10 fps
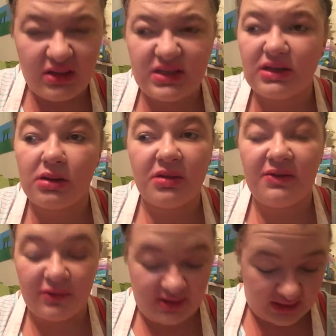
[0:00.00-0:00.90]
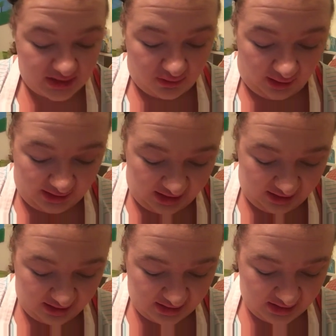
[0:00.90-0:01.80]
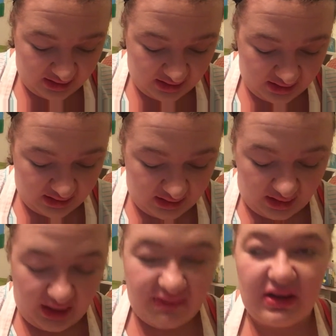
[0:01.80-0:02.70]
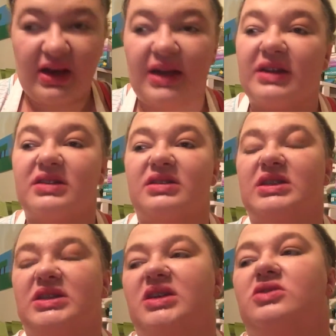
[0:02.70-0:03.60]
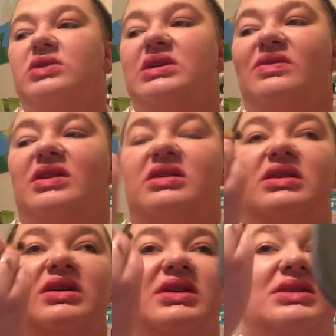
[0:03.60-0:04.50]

Sorry, my voice is cracking. I have not had to take a drink of anything yet